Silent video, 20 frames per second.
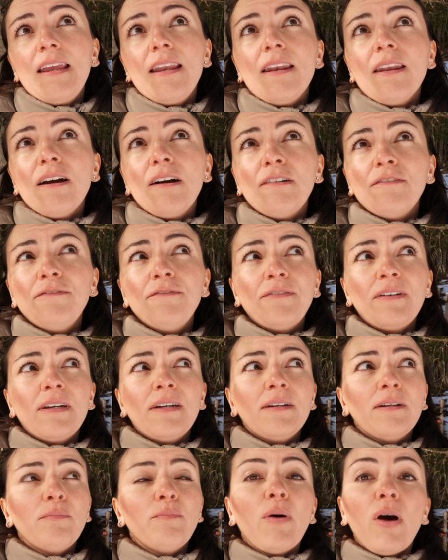enough
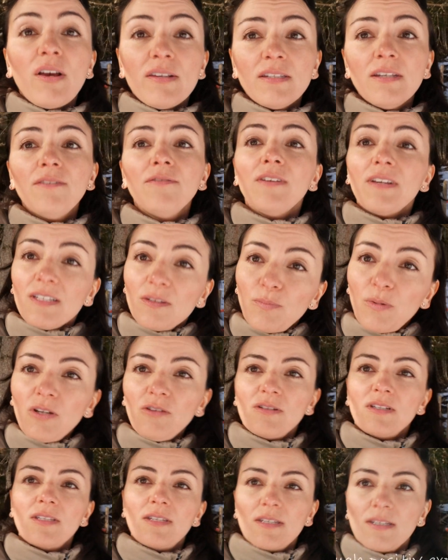positive
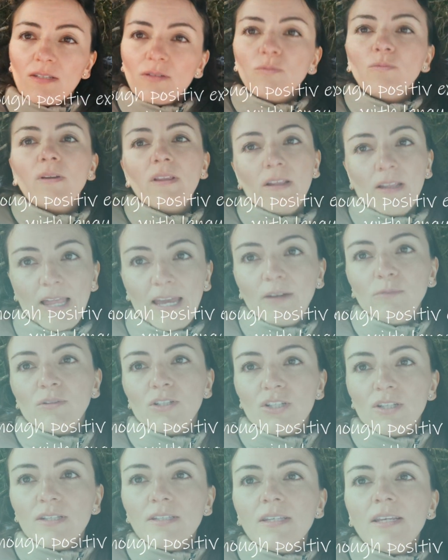experiences with
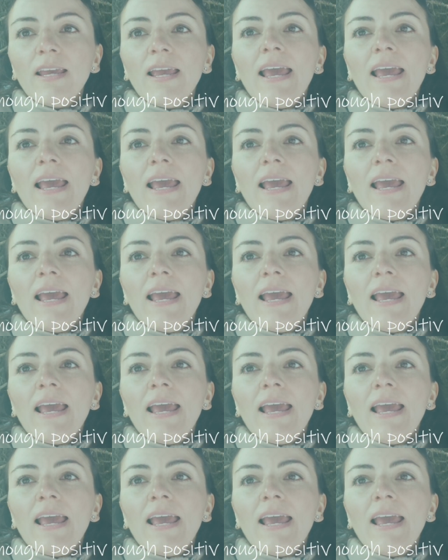languages.